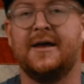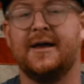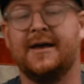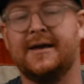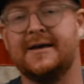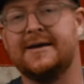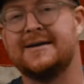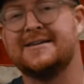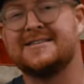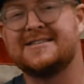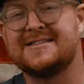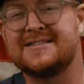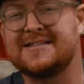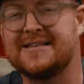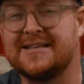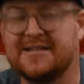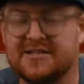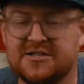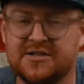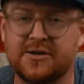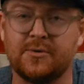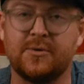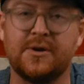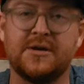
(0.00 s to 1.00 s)
a
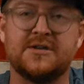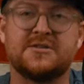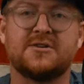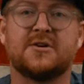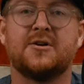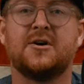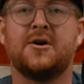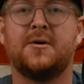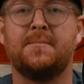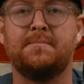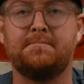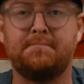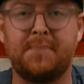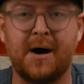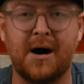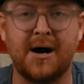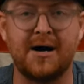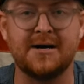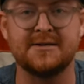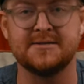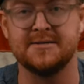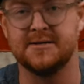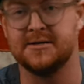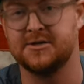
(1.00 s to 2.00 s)
C-Series
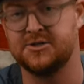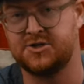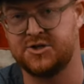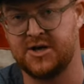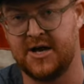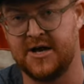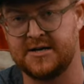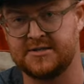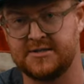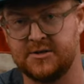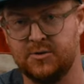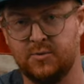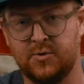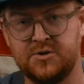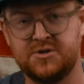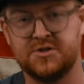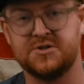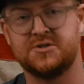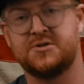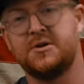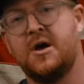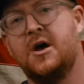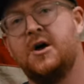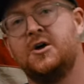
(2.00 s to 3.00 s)
Composite chassis, which
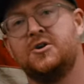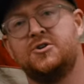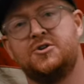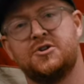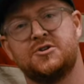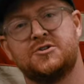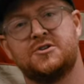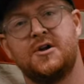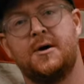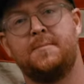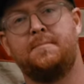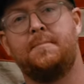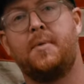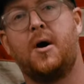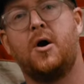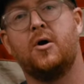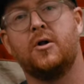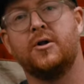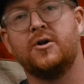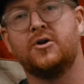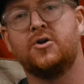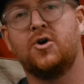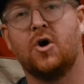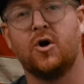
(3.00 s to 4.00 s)
is just a
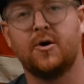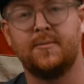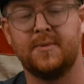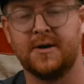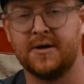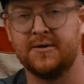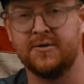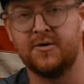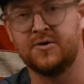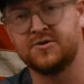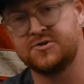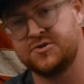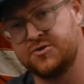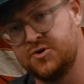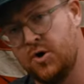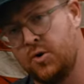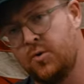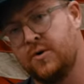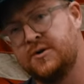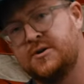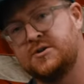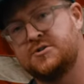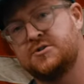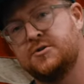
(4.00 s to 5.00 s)
polycarbonate. There's
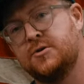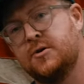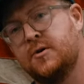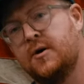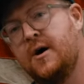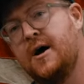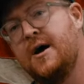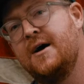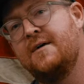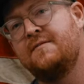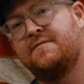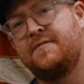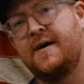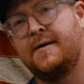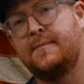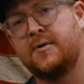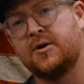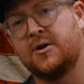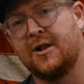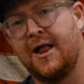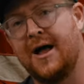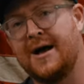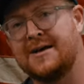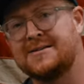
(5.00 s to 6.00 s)
no additional
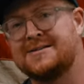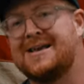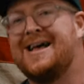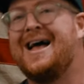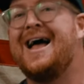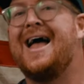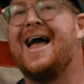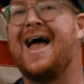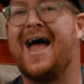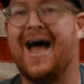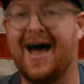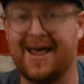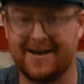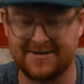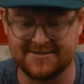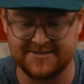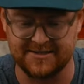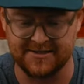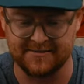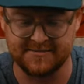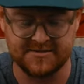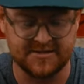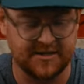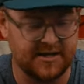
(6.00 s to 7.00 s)
fiberglass
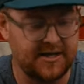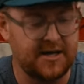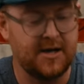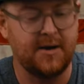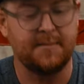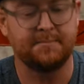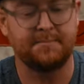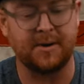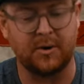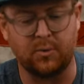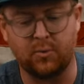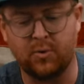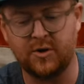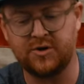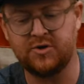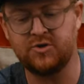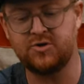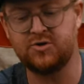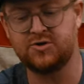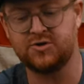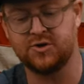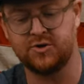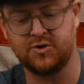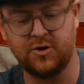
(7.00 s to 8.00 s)
additives. But what
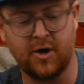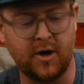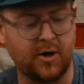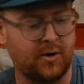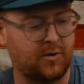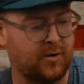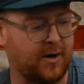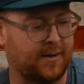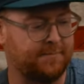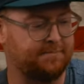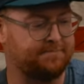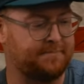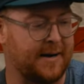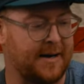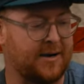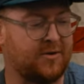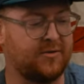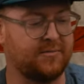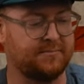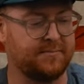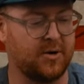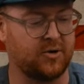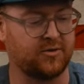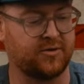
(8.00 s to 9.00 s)
you should know
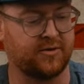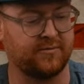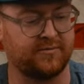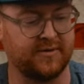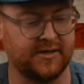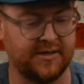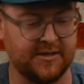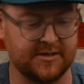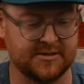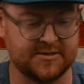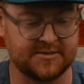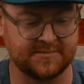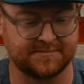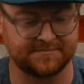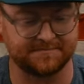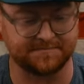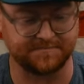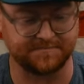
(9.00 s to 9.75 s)
about both of these